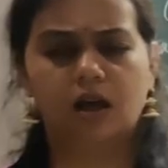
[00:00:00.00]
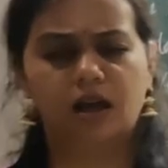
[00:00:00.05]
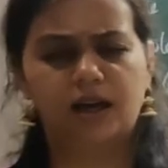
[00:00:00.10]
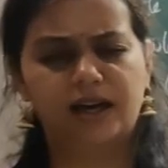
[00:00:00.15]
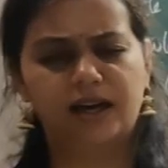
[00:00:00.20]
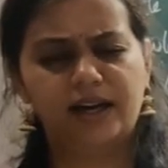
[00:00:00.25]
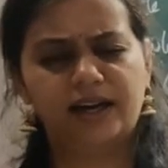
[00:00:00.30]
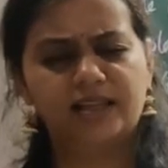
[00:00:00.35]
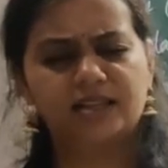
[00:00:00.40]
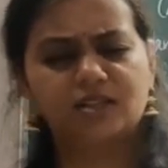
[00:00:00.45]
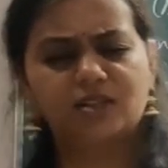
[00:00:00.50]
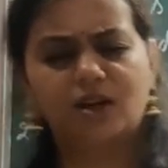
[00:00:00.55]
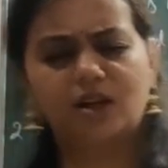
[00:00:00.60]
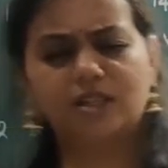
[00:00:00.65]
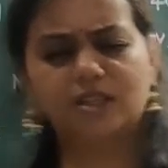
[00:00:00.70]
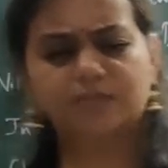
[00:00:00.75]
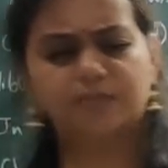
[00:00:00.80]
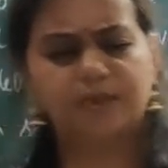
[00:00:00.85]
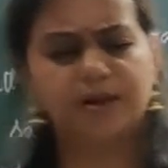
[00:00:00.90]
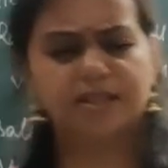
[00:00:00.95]
He does not
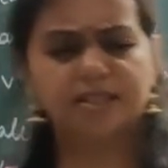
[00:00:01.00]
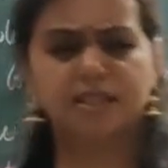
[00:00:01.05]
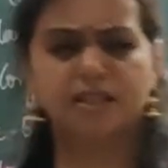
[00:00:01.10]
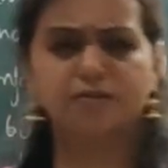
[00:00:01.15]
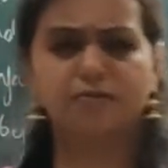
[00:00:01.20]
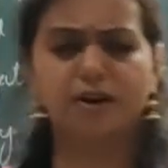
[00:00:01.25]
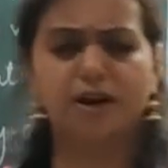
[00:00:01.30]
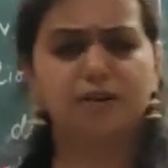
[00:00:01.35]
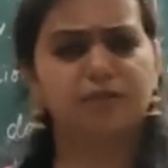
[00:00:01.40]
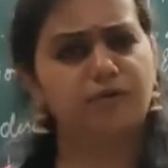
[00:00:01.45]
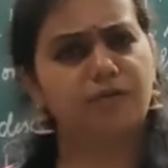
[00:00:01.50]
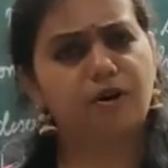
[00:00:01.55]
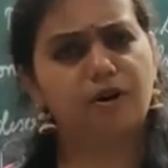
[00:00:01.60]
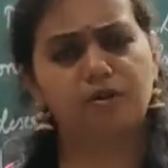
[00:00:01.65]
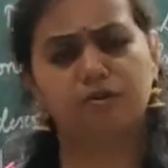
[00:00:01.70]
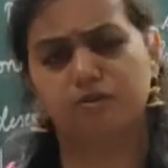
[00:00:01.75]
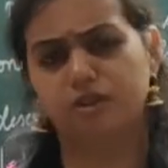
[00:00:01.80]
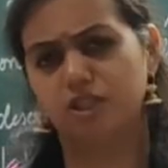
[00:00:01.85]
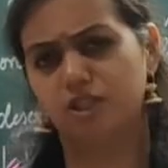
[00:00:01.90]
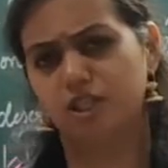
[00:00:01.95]
specify for
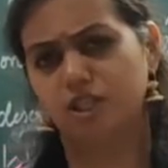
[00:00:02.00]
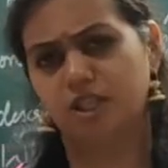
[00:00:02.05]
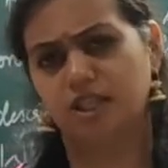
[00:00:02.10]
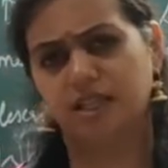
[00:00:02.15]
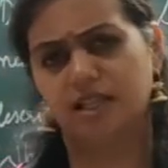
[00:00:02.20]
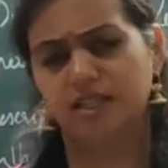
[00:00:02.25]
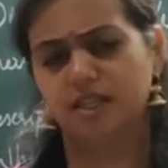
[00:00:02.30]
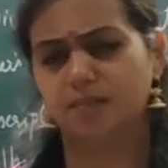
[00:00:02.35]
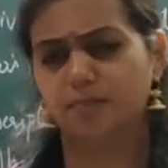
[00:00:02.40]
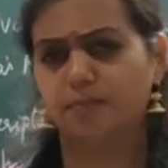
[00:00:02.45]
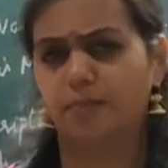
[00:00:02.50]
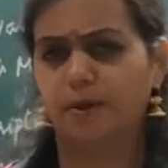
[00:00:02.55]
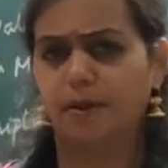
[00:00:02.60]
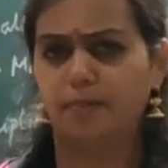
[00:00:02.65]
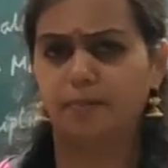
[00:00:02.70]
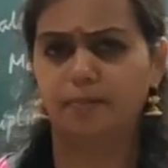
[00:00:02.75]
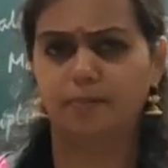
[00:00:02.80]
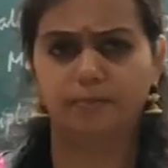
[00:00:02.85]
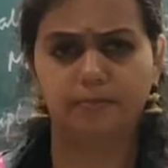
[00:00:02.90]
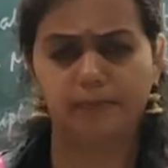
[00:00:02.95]
which he is
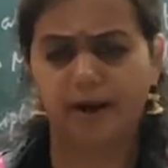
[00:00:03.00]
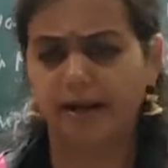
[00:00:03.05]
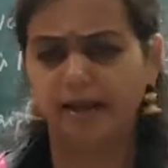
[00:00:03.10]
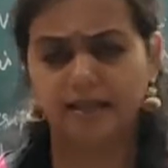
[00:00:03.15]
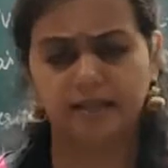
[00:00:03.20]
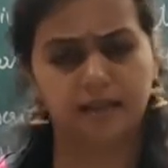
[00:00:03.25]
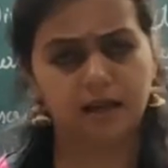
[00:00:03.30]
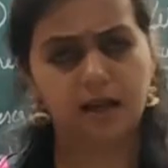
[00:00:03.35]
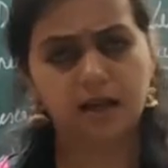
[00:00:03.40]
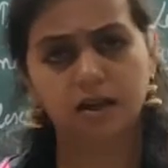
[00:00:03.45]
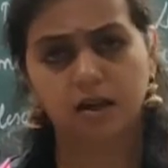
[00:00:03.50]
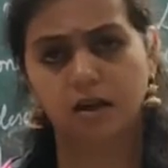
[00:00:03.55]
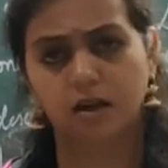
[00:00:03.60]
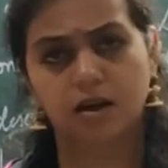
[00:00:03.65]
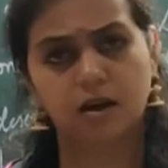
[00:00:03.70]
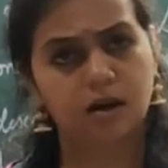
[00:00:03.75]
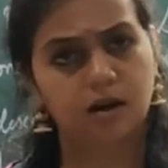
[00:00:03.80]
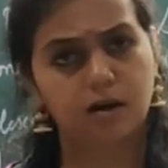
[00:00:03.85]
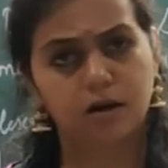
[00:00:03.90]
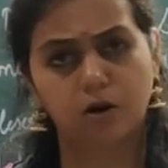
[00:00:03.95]
buying that
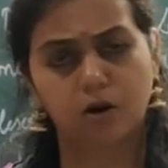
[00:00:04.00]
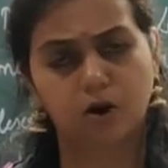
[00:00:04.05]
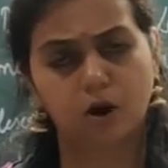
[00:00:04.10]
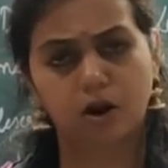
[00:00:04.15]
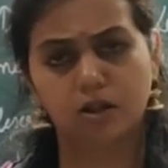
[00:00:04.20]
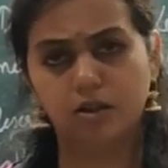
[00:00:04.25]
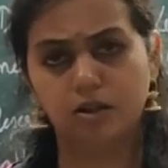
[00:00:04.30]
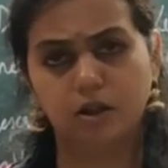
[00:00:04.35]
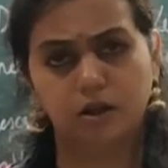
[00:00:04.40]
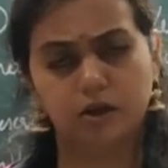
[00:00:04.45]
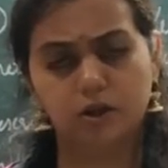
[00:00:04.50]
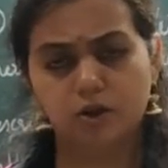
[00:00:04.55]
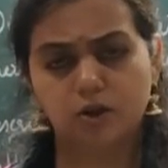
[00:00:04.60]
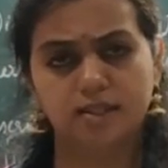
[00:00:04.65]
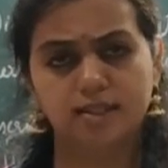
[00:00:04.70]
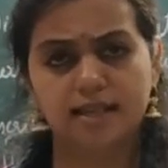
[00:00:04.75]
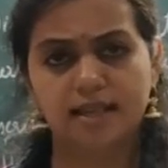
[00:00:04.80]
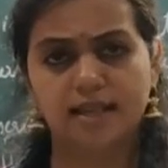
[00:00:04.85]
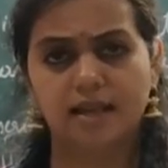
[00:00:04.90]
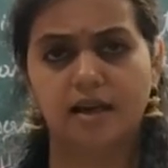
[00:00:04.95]
cloth to the
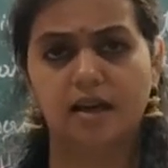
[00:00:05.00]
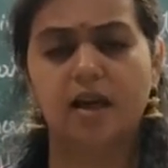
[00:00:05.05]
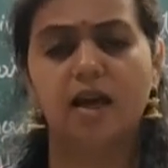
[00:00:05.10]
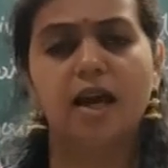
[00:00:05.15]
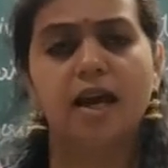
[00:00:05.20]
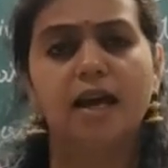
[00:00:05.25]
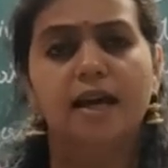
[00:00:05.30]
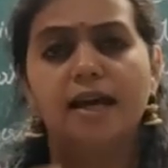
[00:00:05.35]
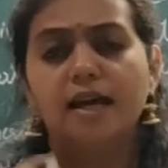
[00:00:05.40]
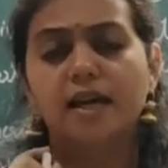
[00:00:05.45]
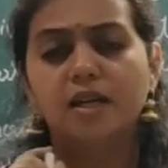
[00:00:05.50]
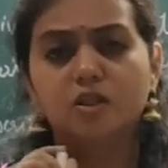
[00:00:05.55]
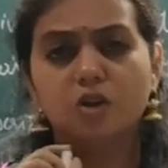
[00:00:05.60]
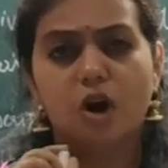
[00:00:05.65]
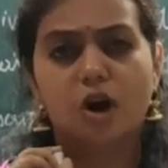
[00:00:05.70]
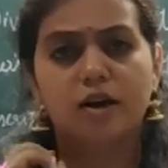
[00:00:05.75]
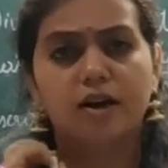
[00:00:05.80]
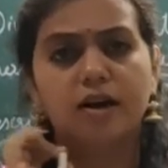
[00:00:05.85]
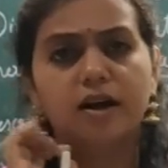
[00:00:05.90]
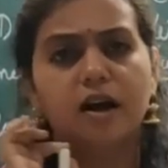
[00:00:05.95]
seller. He has
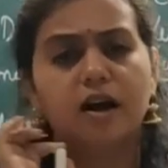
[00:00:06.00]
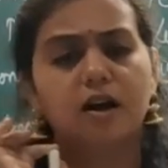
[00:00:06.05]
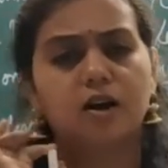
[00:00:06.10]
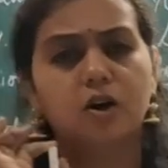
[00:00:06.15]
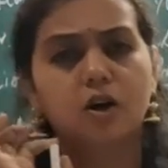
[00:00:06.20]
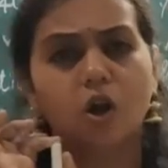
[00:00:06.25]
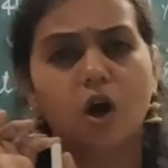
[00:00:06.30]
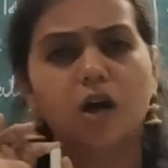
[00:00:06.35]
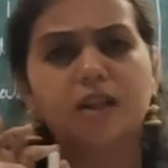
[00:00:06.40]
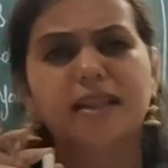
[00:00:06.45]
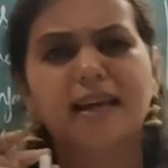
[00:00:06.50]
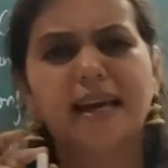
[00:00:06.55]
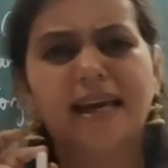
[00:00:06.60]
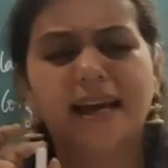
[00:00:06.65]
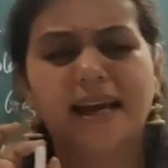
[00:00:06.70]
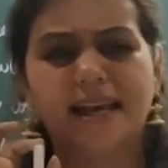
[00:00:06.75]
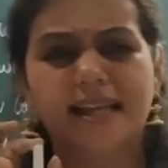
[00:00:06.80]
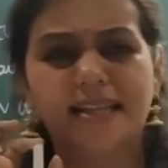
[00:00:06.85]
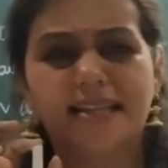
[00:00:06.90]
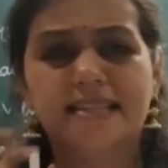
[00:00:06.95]
ordered a cloth,
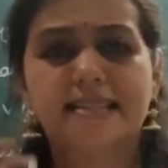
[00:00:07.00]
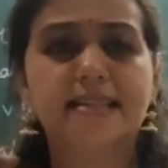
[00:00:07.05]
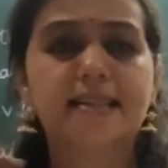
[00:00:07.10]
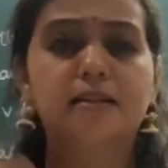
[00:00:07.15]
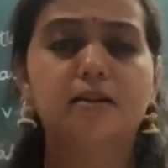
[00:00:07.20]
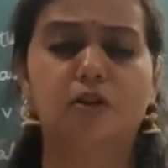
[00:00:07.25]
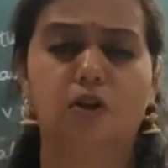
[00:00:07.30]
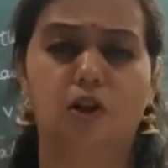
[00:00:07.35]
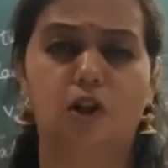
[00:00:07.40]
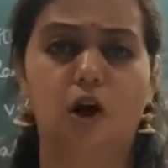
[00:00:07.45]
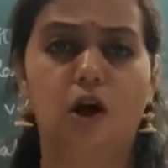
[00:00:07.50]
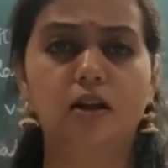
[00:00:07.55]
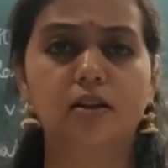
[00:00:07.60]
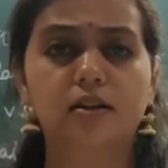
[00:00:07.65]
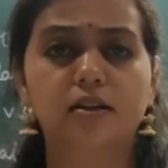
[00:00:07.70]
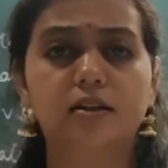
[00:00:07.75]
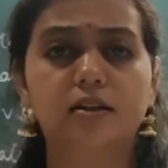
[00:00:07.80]
Hessian cloth,